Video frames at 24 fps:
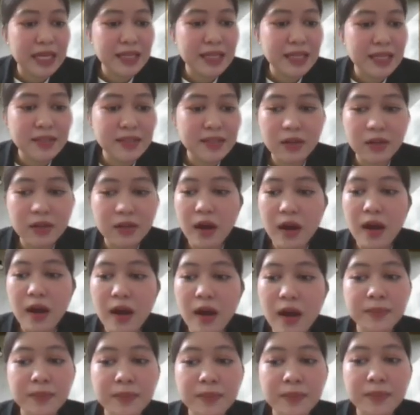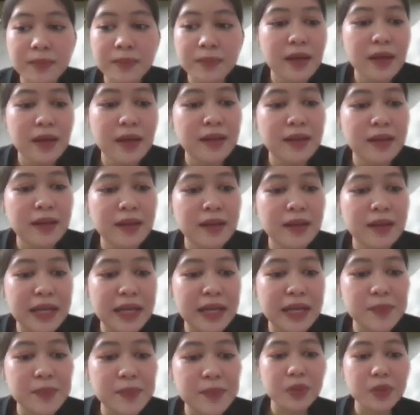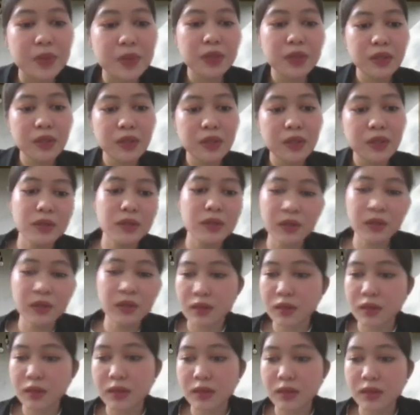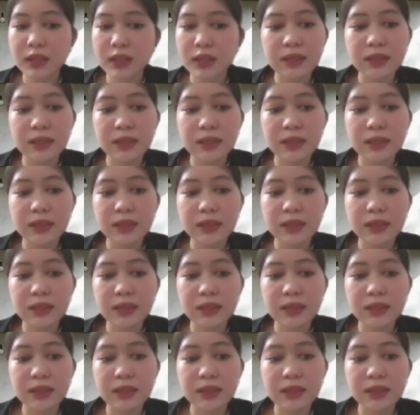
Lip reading: First, we have the Instagram, Facebook,